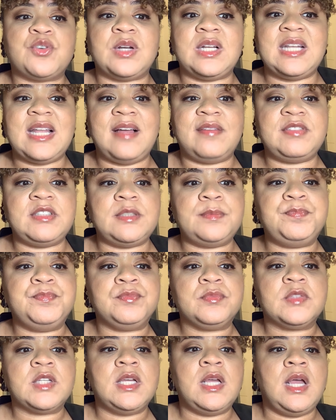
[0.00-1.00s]

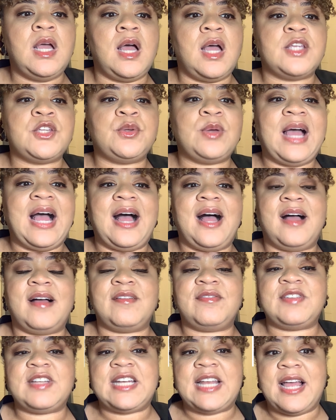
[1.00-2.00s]
11, you
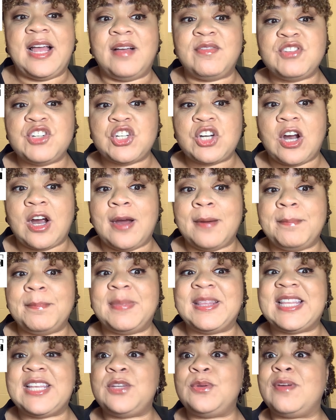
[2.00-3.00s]
have an F sharp,
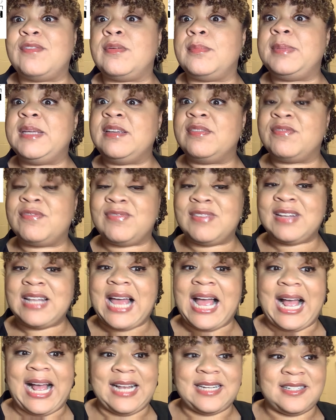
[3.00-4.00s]
but then you have a B
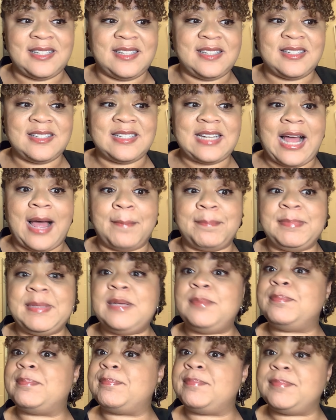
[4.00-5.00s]
flat. It's not B
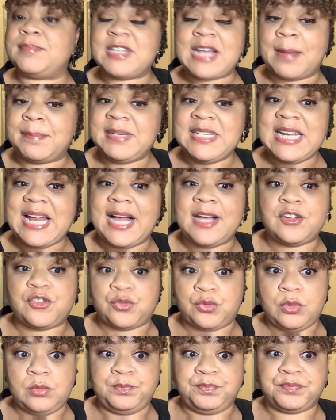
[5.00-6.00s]

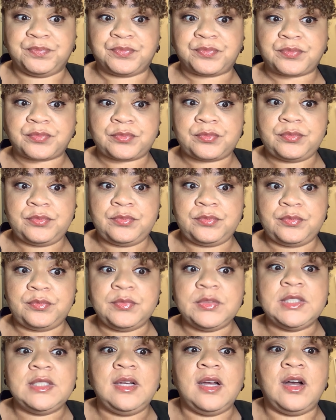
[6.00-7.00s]
natural.
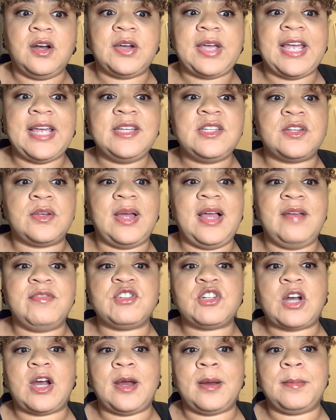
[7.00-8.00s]
Okay, so F
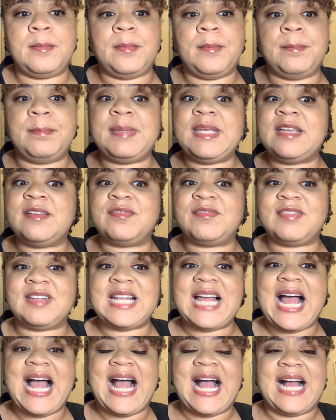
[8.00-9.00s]
sharp, B
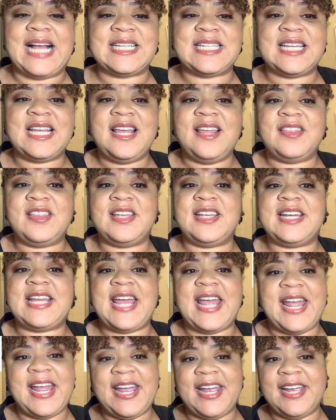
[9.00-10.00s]
flat, then
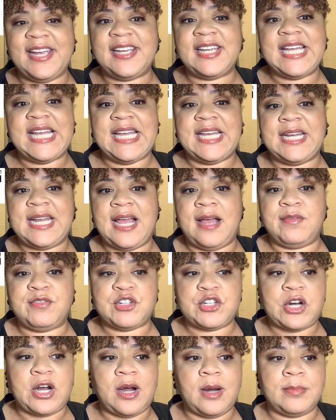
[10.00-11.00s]
A and F
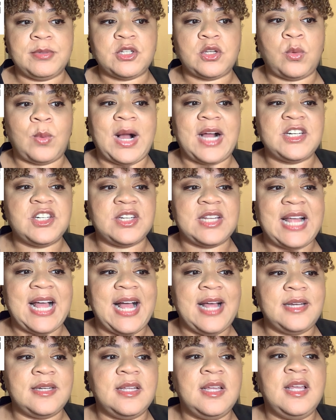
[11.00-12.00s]
sharp. So watch
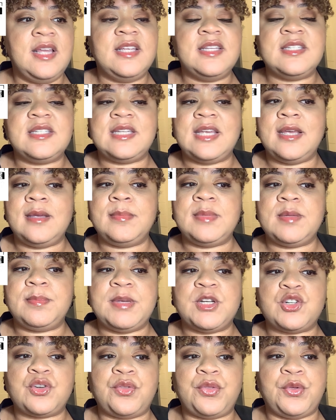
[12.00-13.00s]
that. Same in
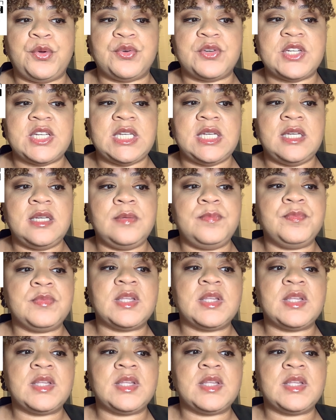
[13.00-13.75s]
measure 13,